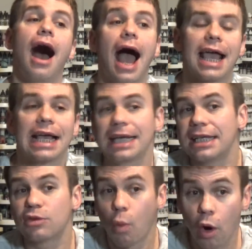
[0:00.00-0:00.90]

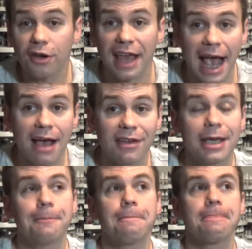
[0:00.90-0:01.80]
It's worth
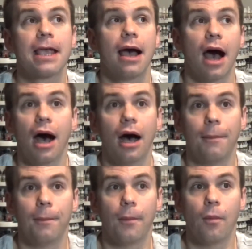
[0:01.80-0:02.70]
having
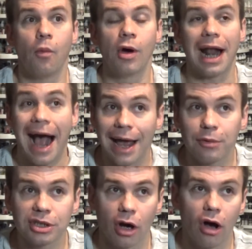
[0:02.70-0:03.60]
what I
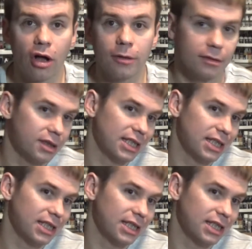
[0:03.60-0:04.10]
would call